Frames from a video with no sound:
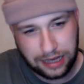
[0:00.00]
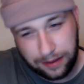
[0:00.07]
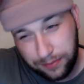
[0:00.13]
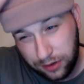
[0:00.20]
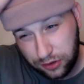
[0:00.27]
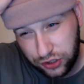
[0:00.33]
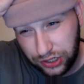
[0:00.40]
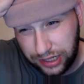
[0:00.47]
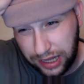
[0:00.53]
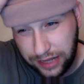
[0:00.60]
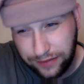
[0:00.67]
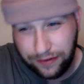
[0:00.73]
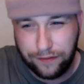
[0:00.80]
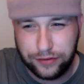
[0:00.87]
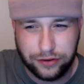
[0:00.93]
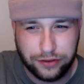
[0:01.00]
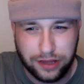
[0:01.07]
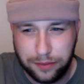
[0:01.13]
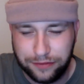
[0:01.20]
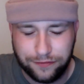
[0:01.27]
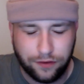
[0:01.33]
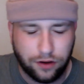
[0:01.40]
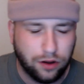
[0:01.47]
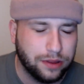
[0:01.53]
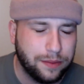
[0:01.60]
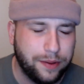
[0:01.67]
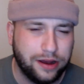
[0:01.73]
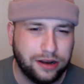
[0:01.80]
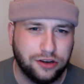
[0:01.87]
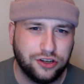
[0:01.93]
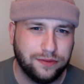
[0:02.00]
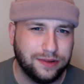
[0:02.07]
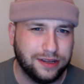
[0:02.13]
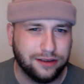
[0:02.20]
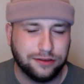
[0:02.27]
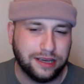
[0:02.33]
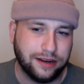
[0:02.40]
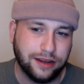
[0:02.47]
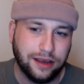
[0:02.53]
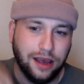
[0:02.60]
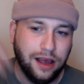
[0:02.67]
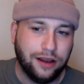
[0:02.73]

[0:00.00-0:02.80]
I'm not sure that they've ever done that before, with a partnership deal said,